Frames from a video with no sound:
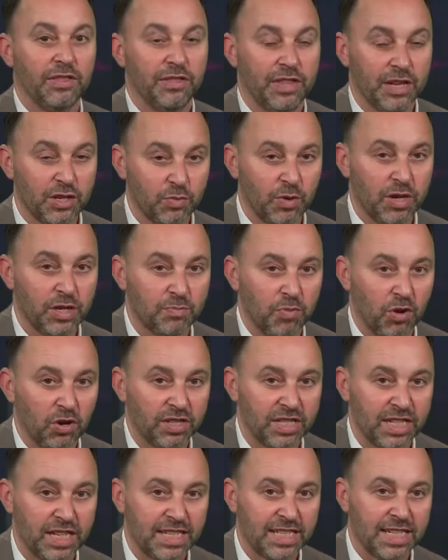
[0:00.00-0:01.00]
this week's
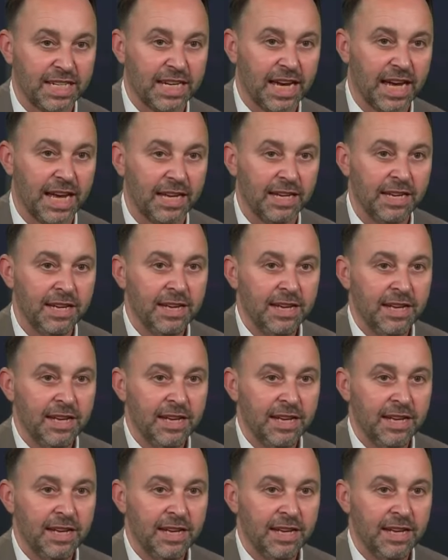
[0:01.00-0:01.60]
Politics Today.